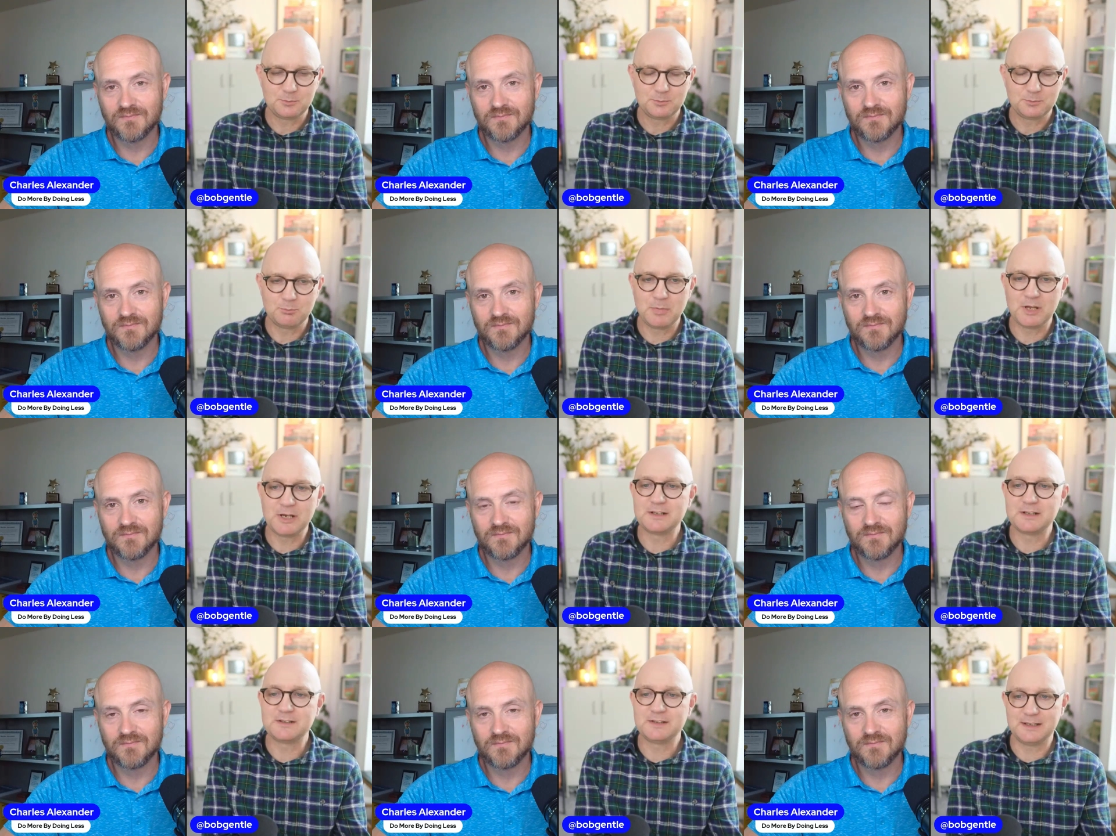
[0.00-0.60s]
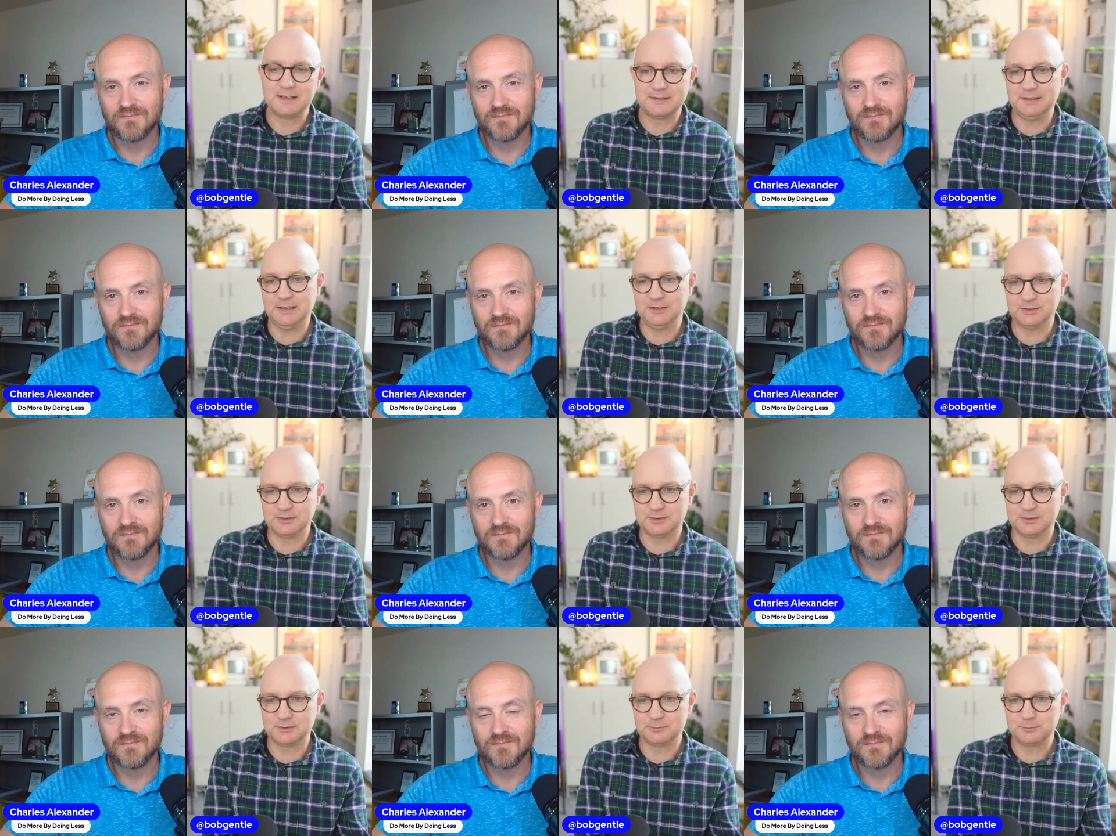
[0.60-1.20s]

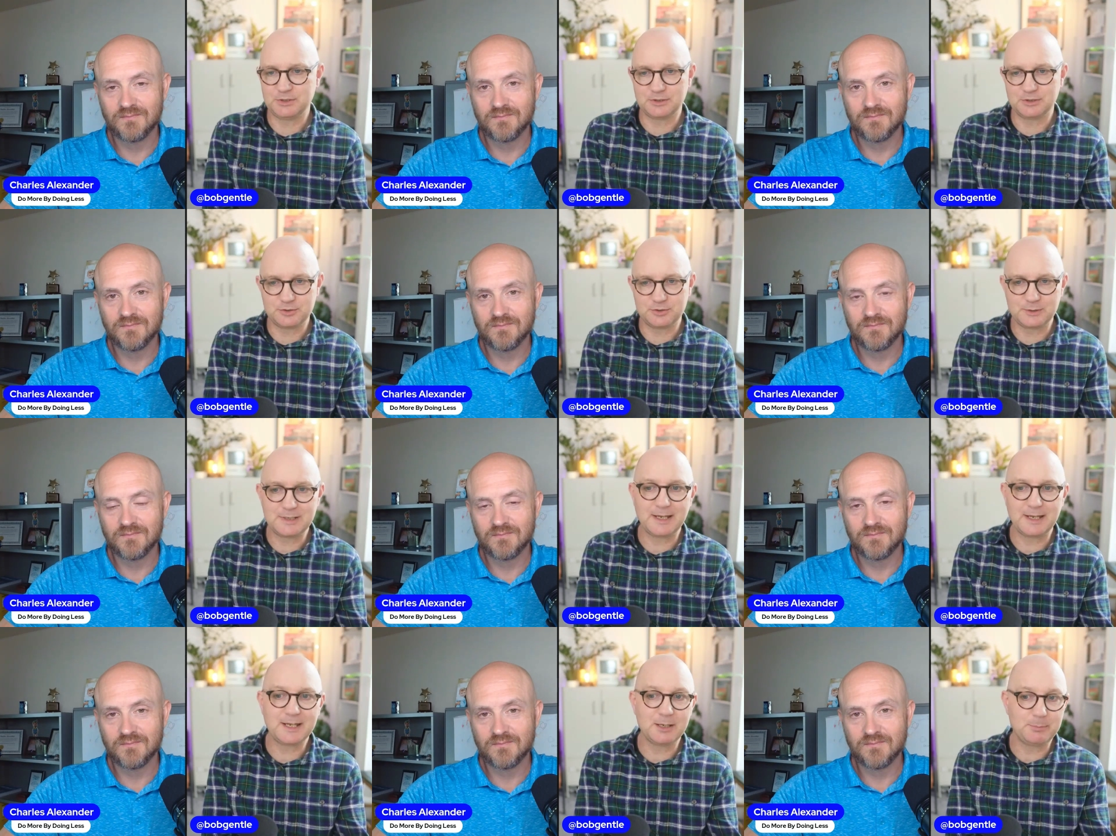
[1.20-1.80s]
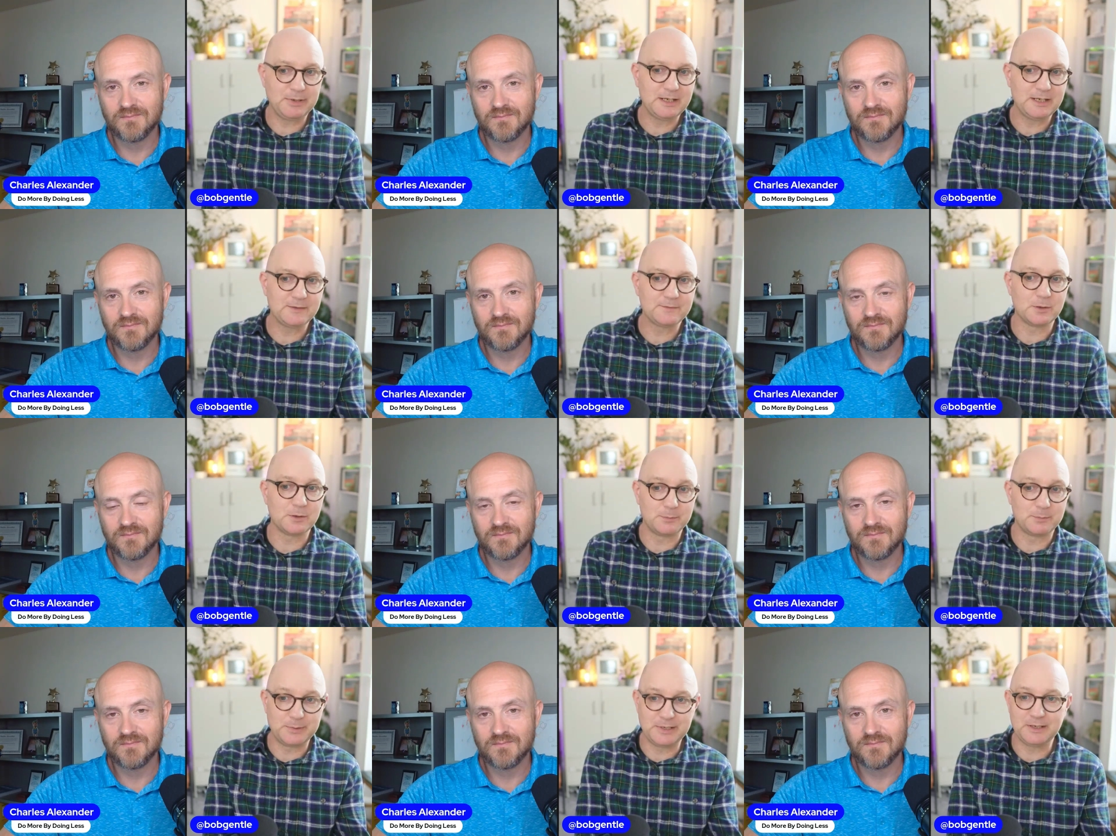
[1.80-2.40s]
Speaker 1: monetization because you can't get paid for
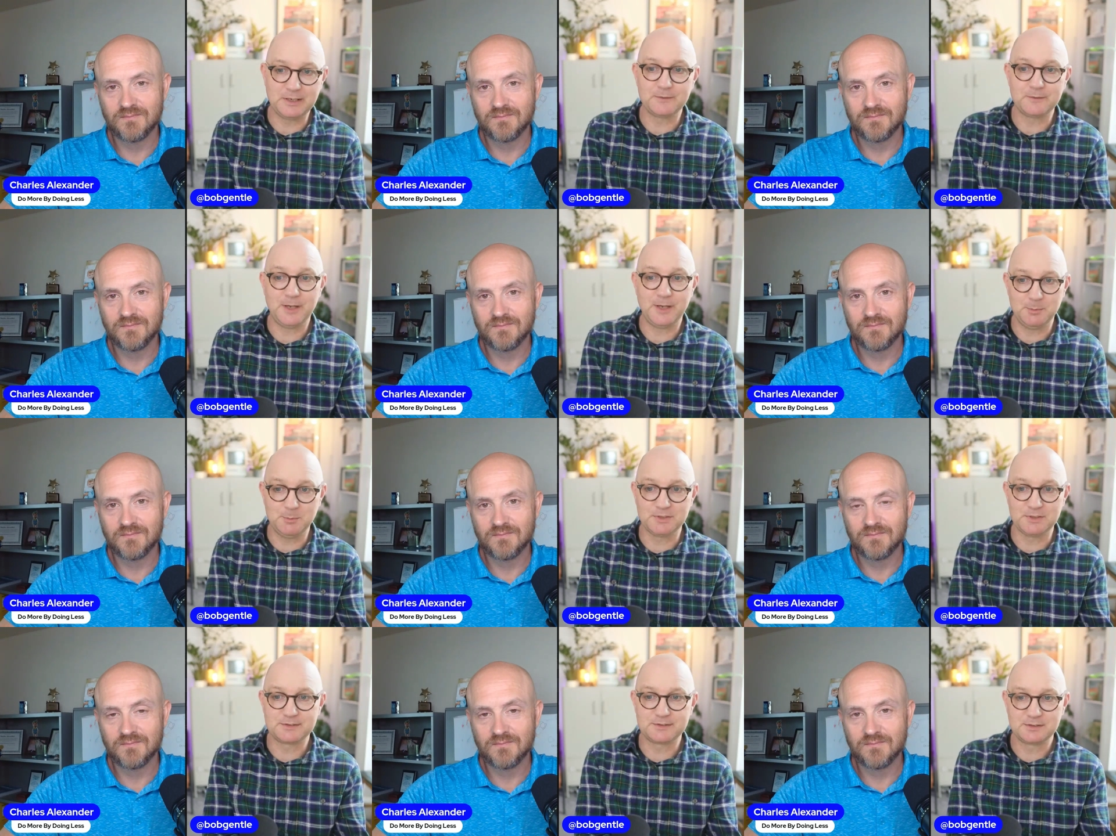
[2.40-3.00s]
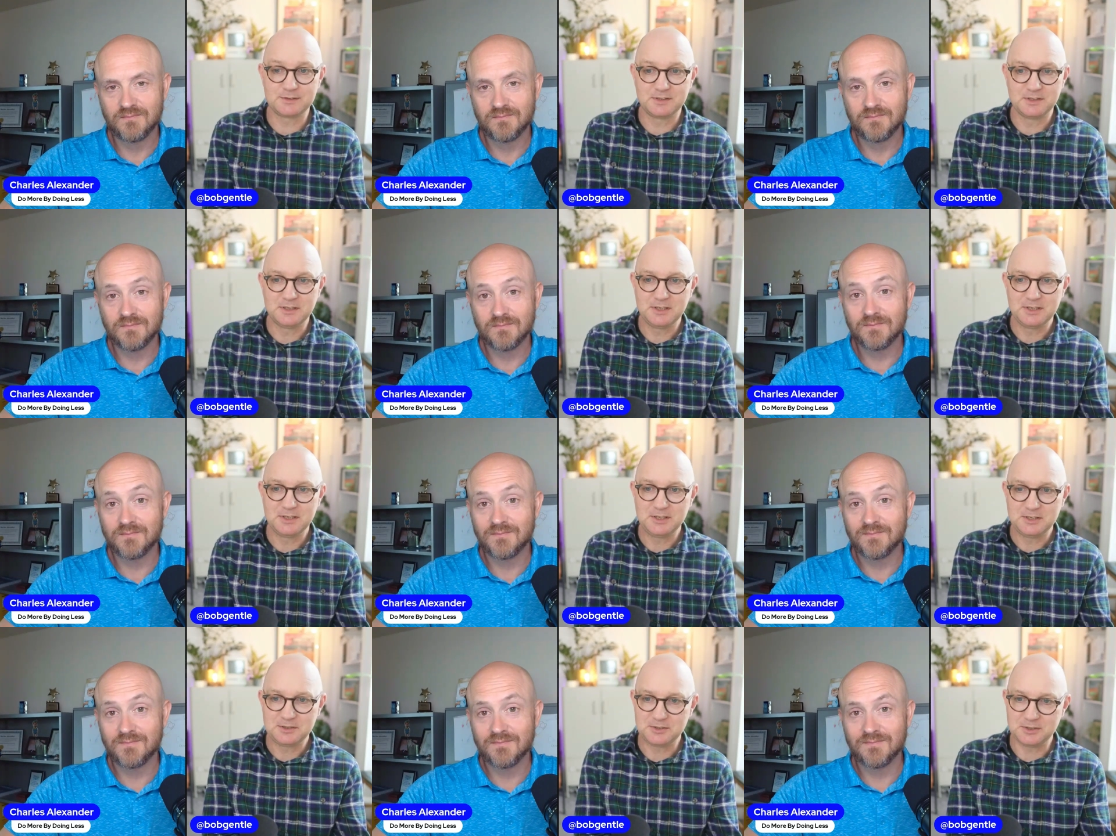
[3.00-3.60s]
being famous.
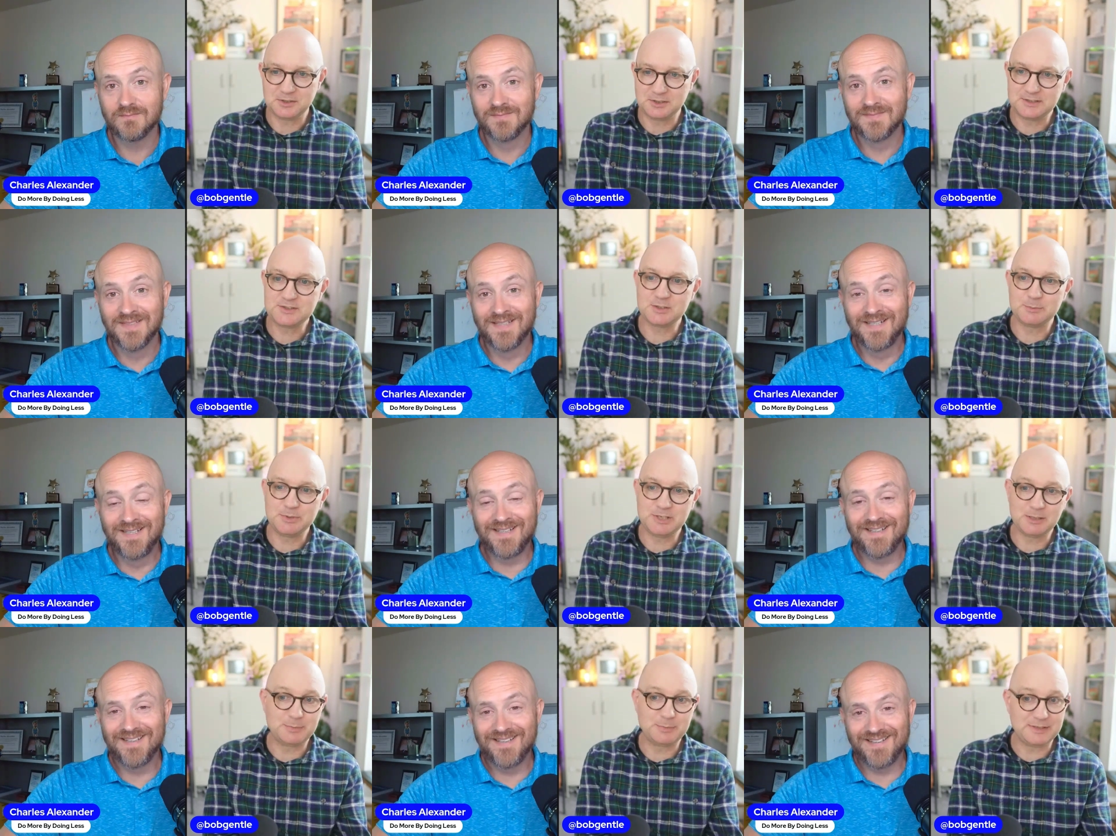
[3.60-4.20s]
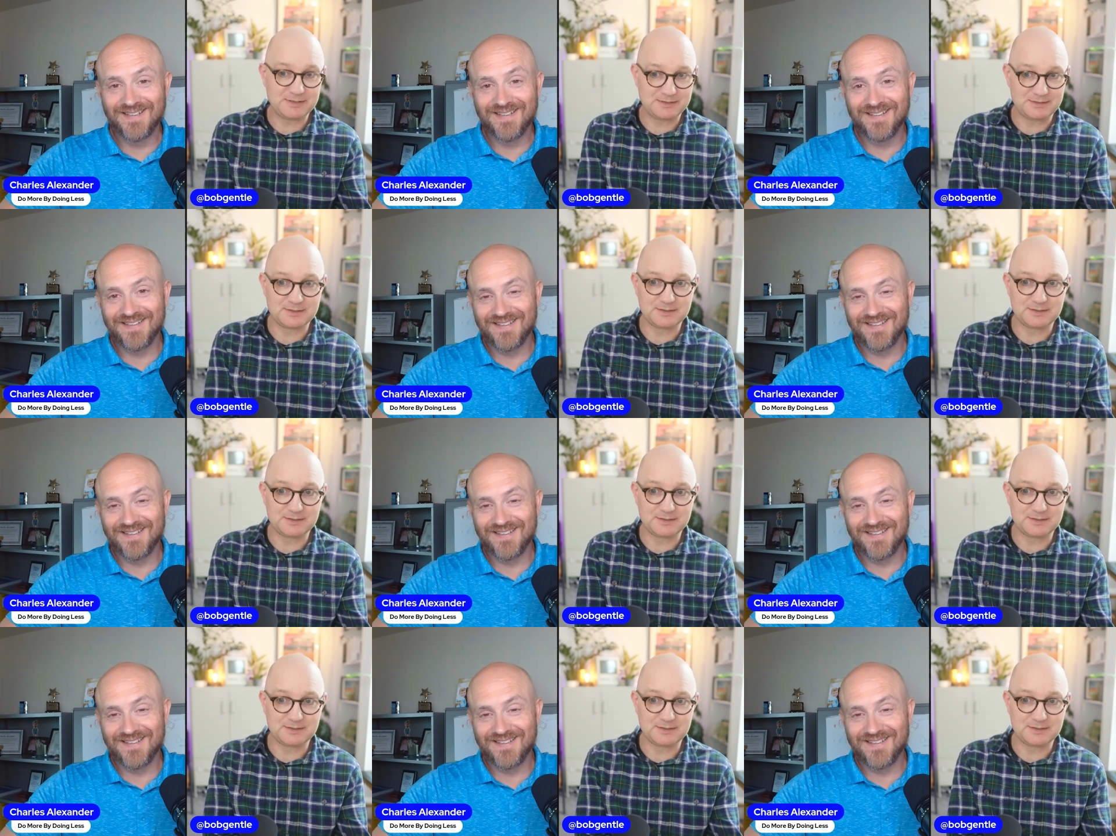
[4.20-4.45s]
There needs to be a business.